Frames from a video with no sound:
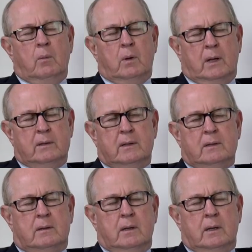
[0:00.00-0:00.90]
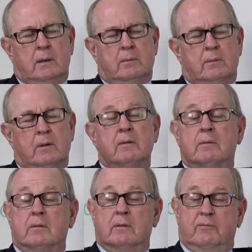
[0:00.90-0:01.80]
Well, I think
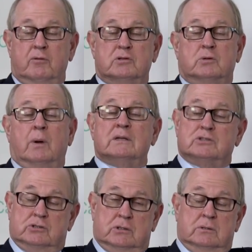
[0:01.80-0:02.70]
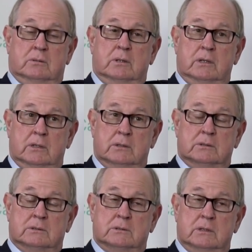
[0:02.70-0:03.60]
the first question
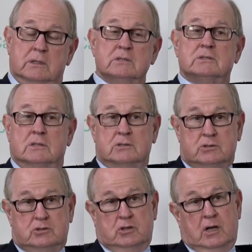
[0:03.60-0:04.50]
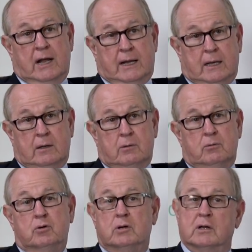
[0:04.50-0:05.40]
is this genetic?
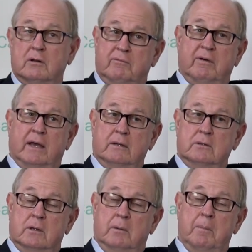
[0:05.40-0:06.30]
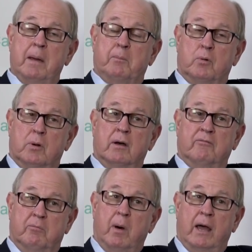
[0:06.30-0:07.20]
Could it affect a member
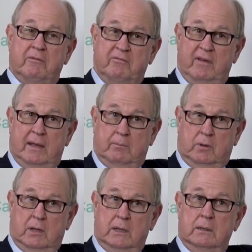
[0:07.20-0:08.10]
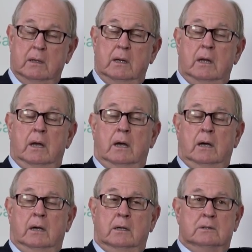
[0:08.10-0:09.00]
of my family?
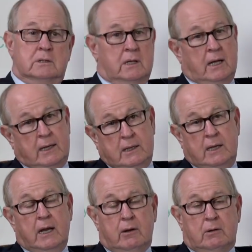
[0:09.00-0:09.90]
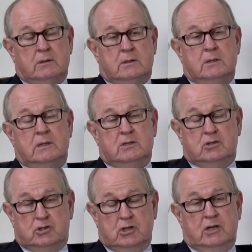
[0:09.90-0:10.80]
Did I inherit a
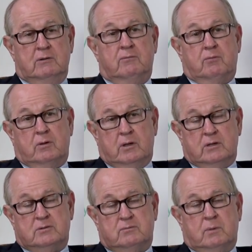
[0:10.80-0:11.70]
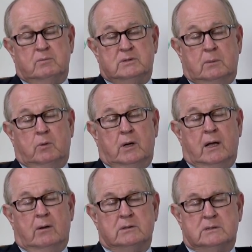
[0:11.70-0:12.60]
gene for this from someone
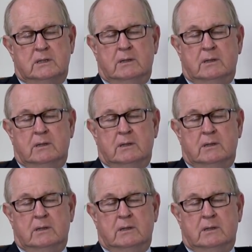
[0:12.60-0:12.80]
else?